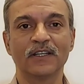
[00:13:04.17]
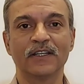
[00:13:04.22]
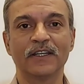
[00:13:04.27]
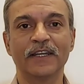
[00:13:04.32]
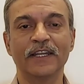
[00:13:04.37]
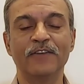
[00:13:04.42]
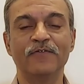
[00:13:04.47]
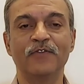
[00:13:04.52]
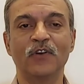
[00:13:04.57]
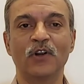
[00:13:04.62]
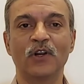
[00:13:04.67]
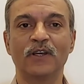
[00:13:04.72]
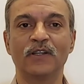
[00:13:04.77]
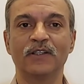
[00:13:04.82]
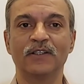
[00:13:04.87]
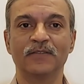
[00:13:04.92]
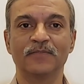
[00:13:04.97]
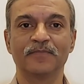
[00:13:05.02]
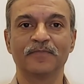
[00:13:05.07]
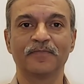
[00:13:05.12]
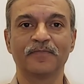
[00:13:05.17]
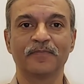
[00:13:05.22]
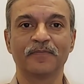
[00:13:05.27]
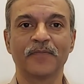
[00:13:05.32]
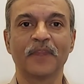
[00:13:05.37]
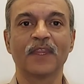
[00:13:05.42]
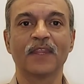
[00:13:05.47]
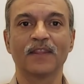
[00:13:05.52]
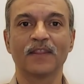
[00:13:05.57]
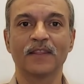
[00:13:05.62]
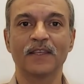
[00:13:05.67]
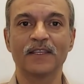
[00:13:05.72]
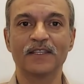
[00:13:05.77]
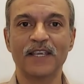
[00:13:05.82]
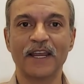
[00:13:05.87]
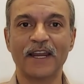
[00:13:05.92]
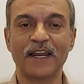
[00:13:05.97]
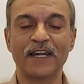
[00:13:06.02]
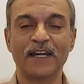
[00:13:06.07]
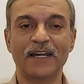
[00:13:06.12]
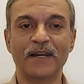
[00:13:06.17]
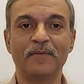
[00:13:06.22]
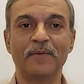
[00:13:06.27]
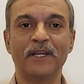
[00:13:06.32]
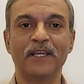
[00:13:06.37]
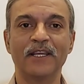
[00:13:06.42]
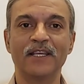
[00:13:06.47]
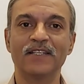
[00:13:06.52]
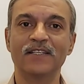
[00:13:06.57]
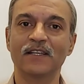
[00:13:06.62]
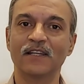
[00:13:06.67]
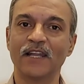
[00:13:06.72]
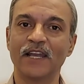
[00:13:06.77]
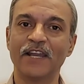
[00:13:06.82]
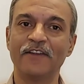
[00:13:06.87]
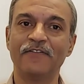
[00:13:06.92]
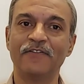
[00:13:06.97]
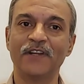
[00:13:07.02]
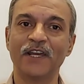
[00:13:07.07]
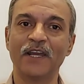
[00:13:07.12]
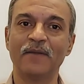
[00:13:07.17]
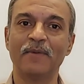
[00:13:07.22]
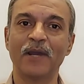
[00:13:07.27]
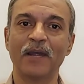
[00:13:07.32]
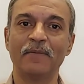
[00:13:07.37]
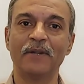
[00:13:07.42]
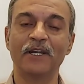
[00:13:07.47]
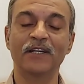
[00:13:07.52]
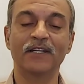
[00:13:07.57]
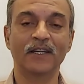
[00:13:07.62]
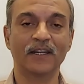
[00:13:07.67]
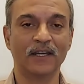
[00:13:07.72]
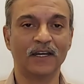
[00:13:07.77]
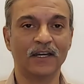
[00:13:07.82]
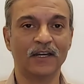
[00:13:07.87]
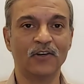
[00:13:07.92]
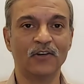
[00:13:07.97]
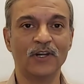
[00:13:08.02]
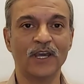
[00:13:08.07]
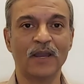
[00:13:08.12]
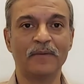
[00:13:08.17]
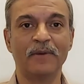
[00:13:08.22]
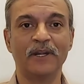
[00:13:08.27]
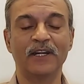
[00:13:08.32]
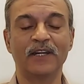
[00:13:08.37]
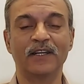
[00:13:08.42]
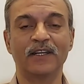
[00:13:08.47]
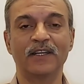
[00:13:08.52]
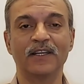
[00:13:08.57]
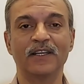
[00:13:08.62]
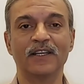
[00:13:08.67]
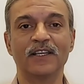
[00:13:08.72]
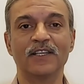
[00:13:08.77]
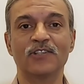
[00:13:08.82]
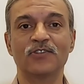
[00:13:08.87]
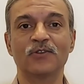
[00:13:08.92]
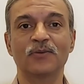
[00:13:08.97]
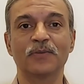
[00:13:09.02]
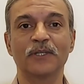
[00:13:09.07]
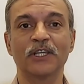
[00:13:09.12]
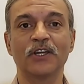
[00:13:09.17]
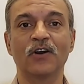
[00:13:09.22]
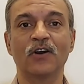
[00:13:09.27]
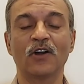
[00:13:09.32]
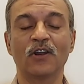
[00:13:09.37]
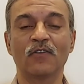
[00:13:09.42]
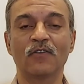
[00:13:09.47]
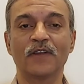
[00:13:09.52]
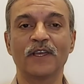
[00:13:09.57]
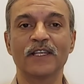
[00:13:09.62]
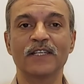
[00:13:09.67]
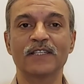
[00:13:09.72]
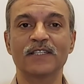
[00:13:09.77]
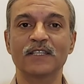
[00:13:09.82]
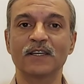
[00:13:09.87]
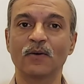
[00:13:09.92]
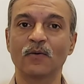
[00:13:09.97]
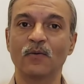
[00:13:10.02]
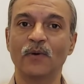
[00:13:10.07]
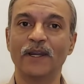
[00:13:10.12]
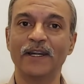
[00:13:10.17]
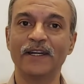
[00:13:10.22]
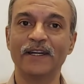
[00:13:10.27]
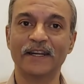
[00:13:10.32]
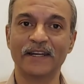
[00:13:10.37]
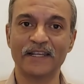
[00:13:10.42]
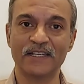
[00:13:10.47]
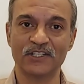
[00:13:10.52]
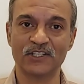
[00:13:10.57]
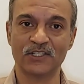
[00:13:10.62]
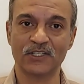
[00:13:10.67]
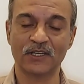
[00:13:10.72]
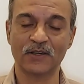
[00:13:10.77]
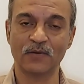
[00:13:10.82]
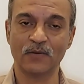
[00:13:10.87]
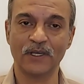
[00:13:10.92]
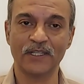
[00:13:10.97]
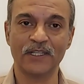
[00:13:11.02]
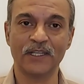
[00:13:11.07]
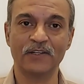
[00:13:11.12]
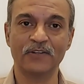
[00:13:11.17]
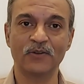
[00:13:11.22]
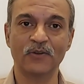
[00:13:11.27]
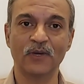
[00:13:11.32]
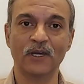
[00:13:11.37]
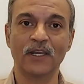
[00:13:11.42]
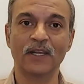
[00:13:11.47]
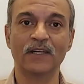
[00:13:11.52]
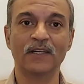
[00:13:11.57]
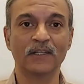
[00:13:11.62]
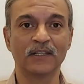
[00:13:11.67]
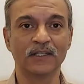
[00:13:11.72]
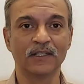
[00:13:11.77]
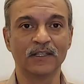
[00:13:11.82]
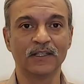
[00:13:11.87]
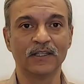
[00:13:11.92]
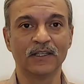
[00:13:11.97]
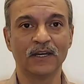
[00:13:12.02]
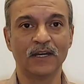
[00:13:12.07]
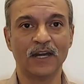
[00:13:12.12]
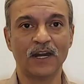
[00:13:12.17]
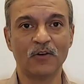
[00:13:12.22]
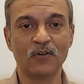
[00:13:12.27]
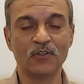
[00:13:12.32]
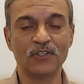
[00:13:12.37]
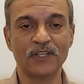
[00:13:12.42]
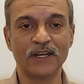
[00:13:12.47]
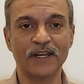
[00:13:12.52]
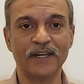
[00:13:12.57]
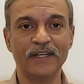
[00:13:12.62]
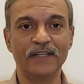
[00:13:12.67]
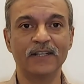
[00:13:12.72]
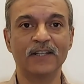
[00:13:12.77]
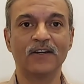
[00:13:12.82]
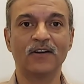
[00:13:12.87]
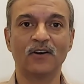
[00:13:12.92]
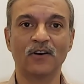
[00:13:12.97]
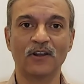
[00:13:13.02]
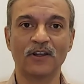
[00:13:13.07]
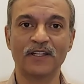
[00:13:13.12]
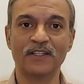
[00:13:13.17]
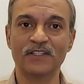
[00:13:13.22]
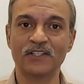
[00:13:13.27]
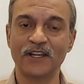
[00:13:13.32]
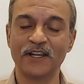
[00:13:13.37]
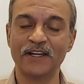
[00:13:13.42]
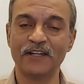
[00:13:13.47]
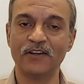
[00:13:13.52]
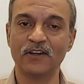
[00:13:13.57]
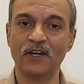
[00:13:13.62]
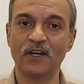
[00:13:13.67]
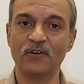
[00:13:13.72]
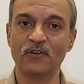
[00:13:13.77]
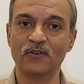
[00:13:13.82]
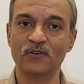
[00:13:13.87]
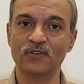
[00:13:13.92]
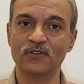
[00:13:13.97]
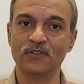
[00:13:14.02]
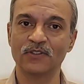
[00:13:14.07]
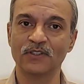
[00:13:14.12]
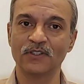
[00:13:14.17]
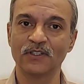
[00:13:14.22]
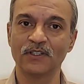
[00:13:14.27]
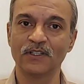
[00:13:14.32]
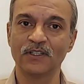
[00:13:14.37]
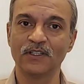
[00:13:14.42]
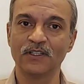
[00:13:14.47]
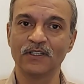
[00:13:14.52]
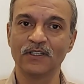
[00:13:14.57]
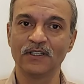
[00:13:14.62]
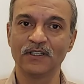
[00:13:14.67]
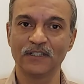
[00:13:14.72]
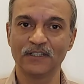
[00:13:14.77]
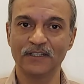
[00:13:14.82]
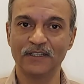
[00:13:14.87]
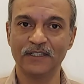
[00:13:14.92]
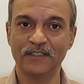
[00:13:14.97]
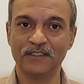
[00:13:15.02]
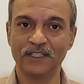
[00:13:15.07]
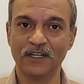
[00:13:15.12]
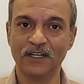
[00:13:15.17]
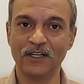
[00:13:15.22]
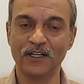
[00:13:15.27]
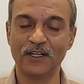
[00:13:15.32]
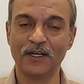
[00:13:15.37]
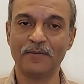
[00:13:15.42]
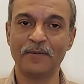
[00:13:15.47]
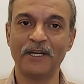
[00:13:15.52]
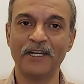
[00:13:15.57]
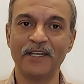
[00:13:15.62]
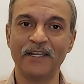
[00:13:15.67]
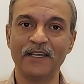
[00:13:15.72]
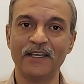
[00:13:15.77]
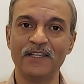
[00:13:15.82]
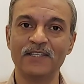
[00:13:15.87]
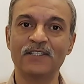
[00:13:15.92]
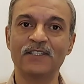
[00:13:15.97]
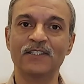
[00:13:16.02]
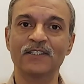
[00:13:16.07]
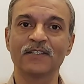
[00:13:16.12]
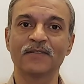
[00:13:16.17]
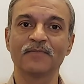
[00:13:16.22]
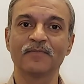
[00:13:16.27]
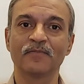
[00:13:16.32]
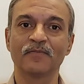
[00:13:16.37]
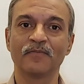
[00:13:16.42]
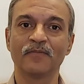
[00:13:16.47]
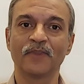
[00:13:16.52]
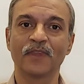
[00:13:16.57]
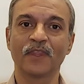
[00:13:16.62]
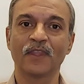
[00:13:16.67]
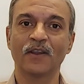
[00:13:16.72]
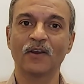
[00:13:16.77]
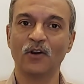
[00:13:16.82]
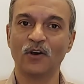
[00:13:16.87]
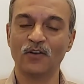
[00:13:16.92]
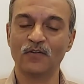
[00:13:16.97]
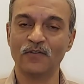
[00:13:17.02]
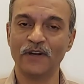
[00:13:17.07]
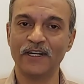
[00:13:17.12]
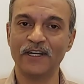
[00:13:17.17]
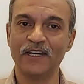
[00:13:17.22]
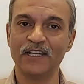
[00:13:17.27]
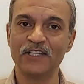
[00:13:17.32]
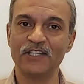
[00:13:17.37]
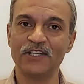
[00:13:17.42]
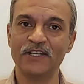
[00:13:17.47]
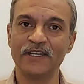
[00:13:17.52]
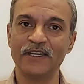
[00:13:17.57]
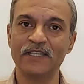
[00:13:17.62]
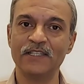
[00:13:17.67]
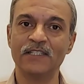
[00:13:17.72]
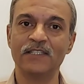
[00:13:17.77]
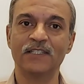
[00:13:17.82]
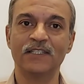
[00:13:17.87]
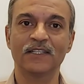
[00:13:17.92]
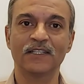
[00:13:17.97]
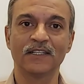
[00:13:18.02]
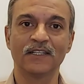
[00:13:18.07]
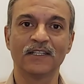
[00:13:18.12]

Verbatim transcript: green fodder. The second remedy is a lifetime habit. A good habit is to be always well dressed, whether you are outside or inside your house. The third remedy is on Wednesdays,